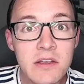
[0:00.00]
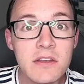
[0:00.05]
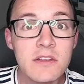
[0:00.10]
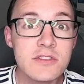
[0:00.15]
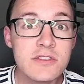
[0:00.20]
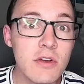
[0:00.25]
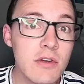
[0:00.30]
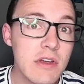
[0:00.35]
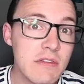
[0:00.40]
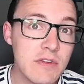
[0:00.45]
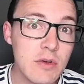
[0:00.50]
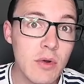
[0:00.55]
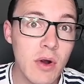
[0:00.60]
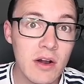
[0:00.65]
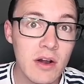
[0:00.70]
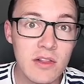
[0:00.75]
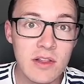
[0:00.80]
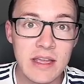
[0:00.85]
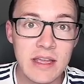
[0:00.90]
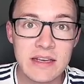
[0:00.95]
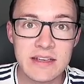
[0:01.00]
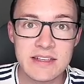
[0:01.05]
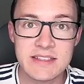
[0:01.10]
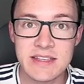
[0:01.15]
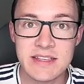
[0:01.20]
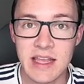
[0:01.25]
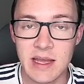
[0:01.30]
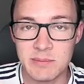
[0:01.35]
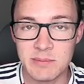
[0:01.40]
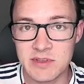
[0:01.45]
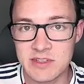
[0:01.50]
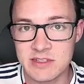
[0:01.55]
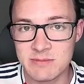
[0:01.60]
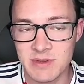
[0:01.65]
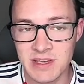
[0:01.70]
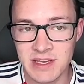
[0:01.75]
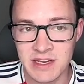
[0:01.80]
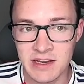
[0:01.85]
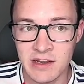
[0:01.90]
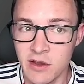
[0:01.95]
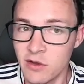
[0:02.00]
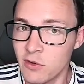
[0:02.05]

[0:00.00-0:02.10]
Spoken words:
So if you are looking to stay up to speed